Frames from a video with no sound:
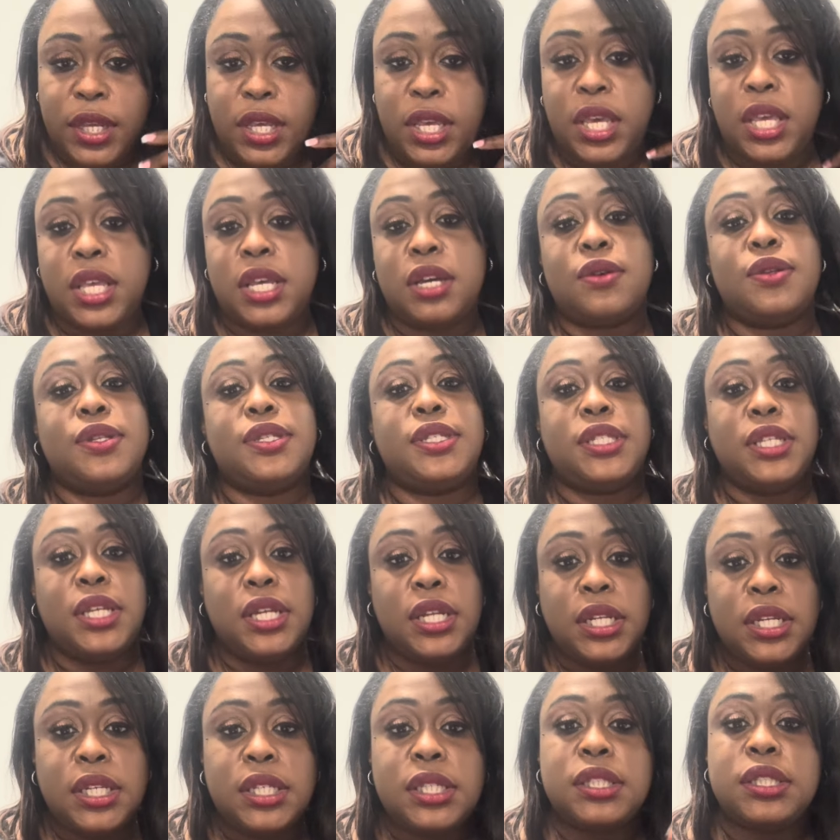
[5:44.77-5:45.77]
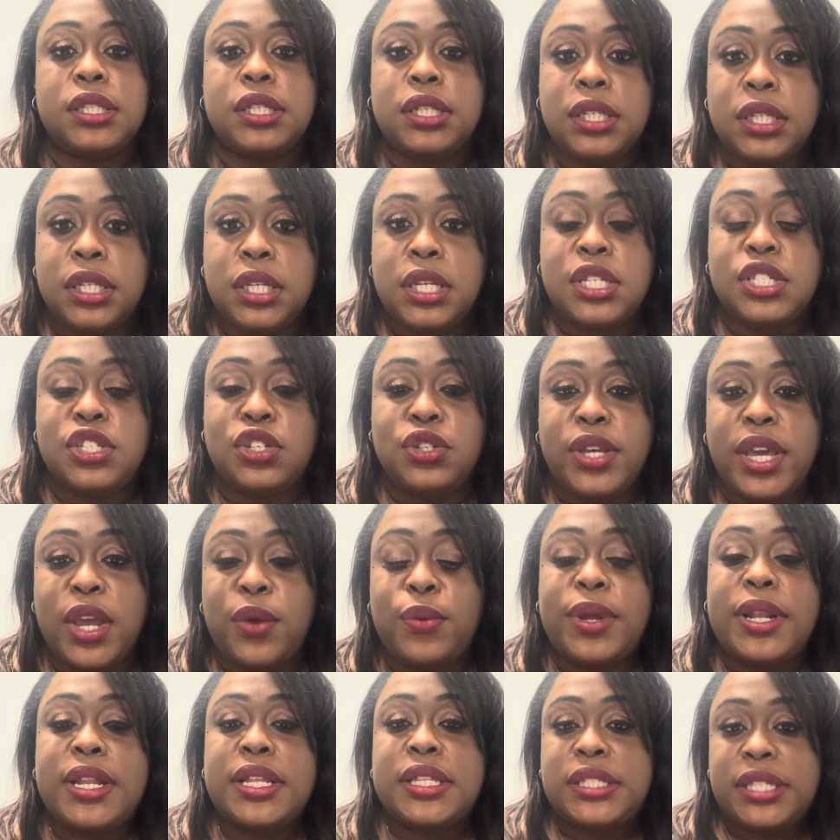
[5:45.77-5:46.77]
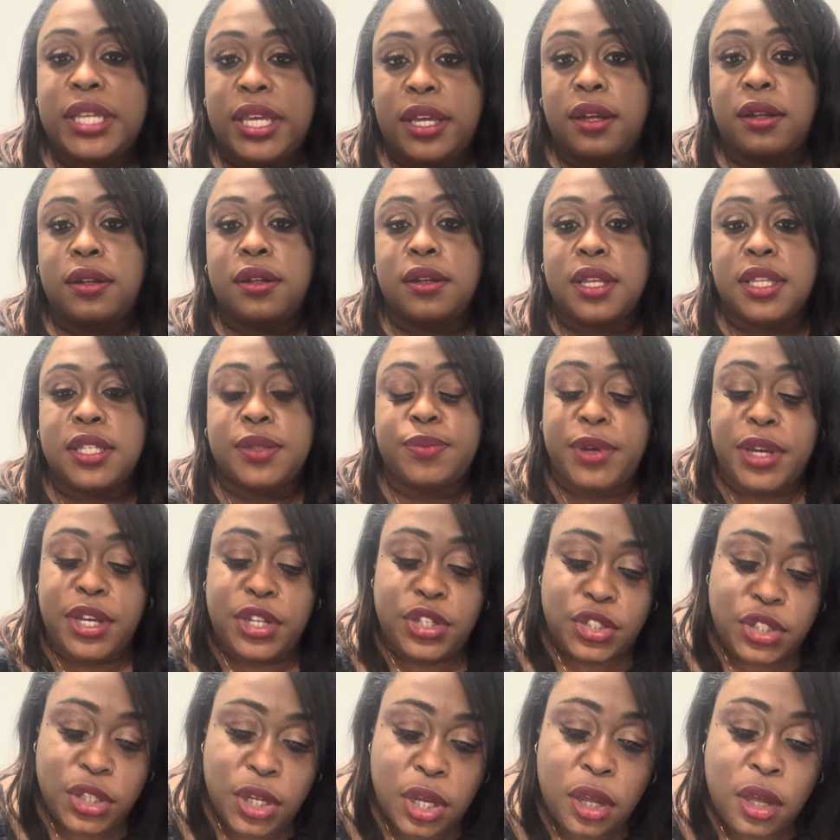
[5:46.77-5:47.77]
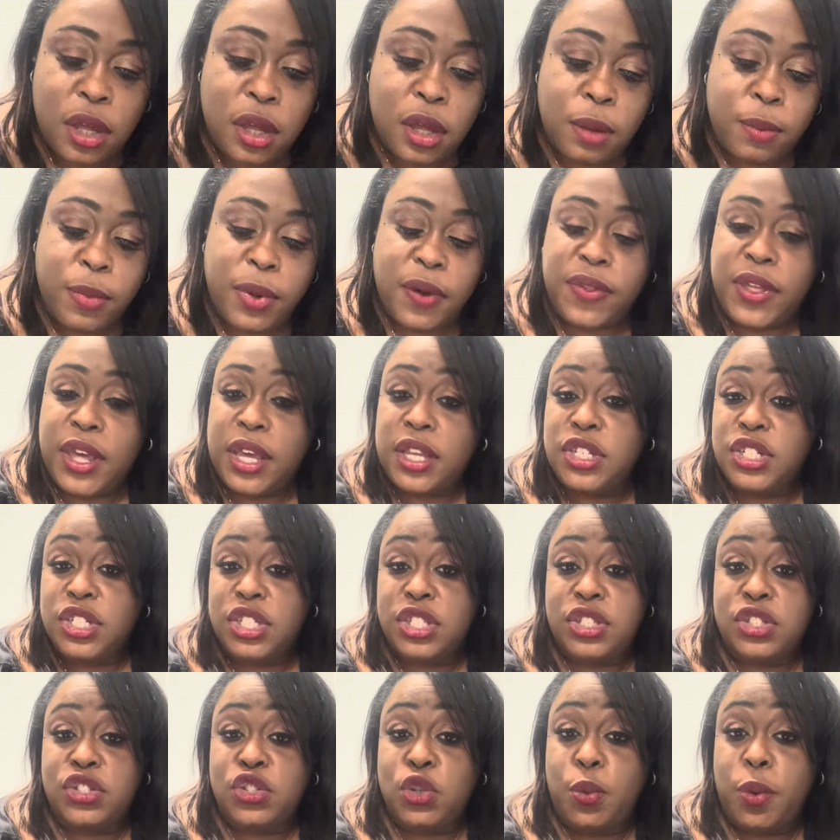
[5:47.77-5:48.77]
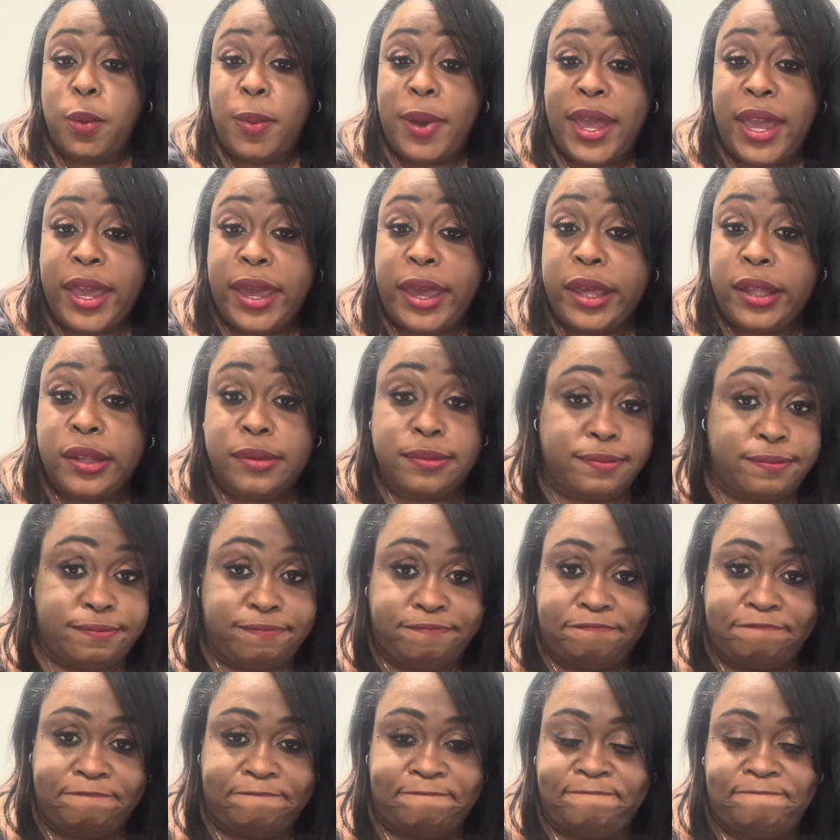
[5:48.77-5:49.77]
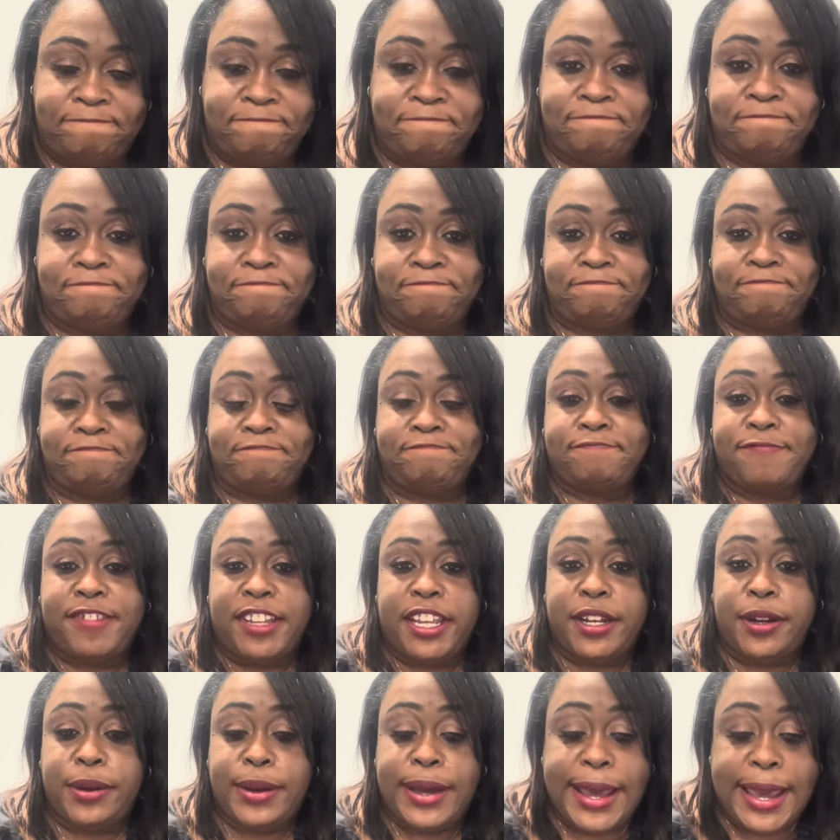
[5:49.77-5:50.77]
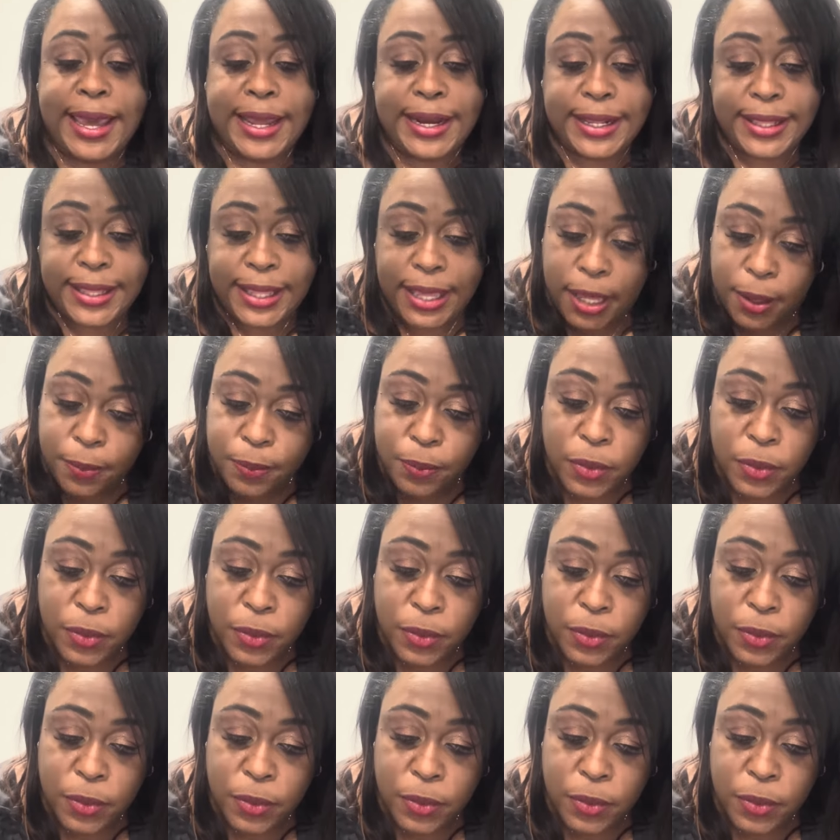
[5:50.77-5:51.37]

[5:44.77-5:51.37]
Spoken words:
it gonna seal it, so you can't really tell as much. But if they just super bad, ain't no hiding that.